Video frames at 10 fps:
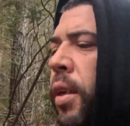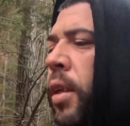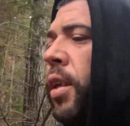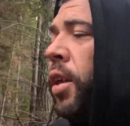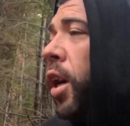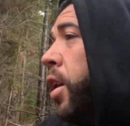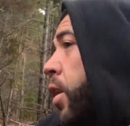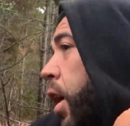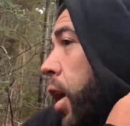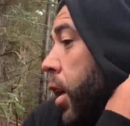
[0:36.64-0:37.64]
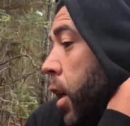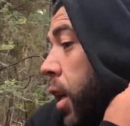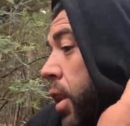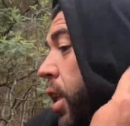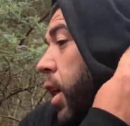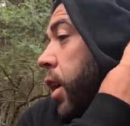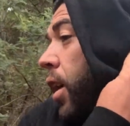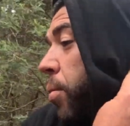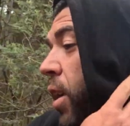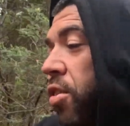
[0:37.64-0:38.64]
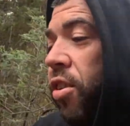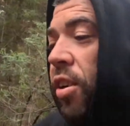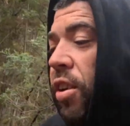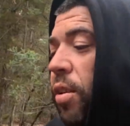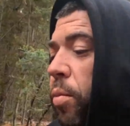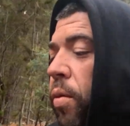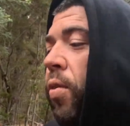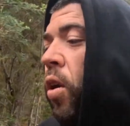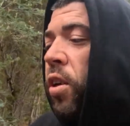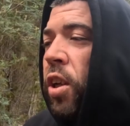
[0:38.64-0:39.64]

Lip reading: you know, I think I mentioned in my vlog,